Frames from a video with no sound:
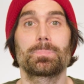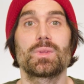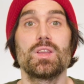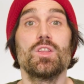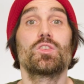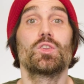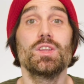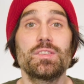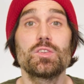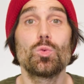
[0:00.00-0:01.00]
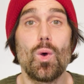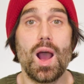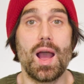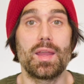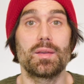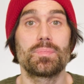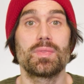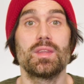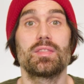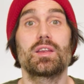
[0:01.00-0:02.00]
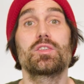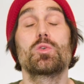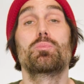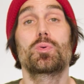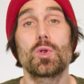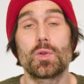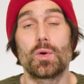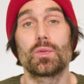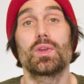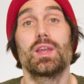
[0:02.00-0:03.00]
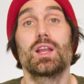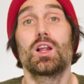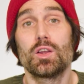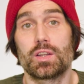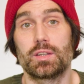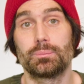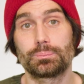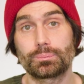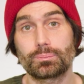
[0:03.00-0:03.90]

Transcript: So this is why there is a pronoun included.